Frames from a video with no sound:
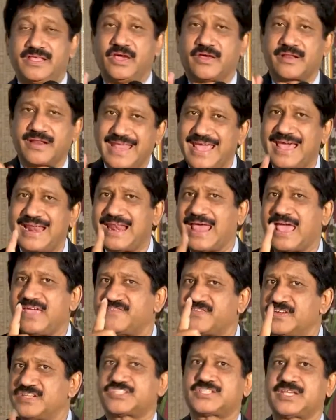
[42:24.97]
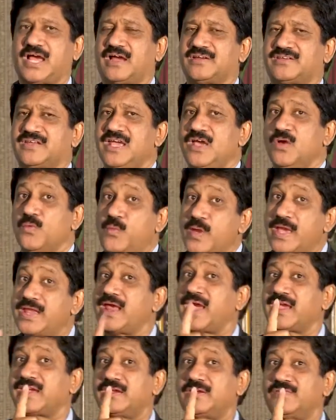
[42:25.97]
Your real life will start
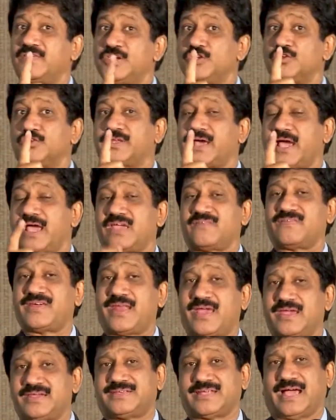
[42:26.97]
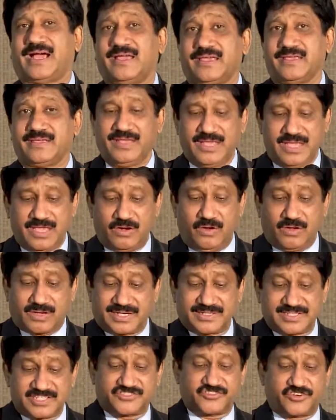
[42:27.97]
when, I, when you die, when I die. Look
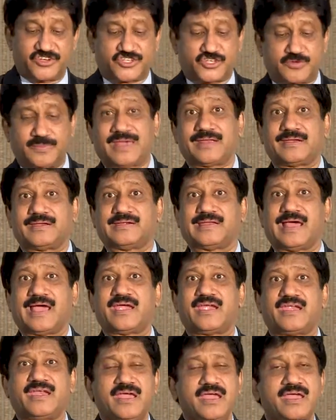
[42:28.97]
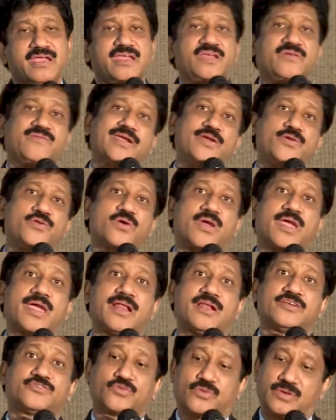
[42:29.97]
at this rich man, he died. He went to
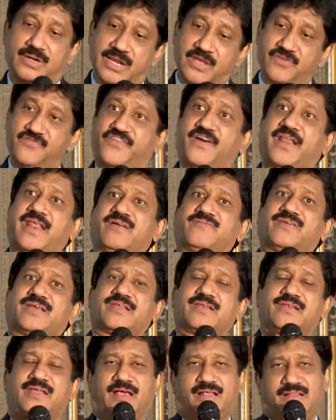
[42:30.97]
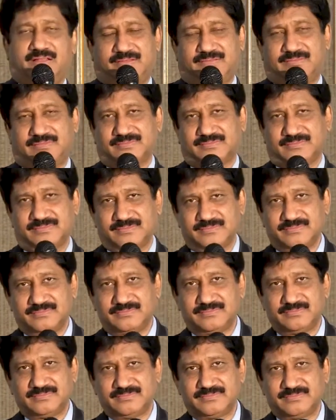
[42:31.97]
hell to live forever in hell.
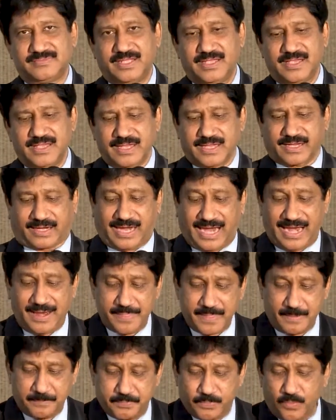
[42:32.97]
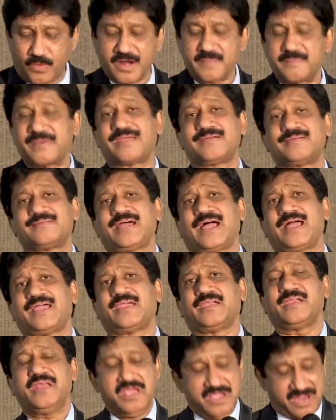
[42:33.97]
And the poor man
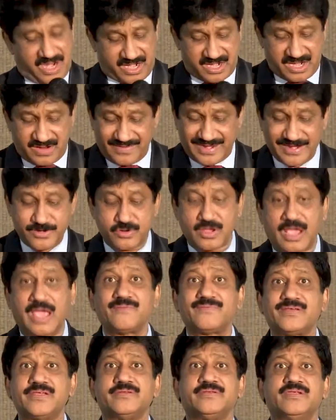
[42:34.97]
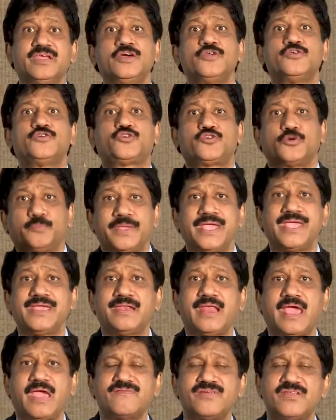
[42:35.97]
died and he went to heaven to be
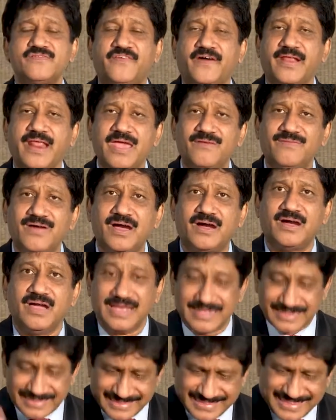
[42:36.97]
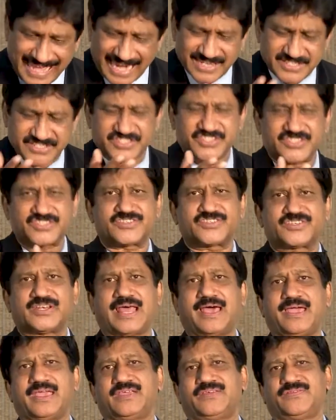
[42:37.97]
in heaven forever. That's
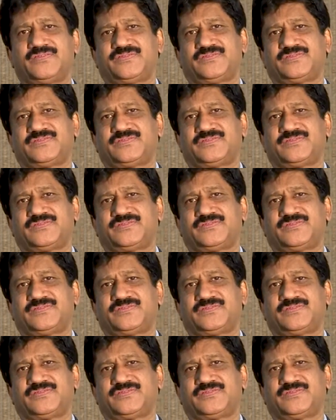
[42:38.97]
life.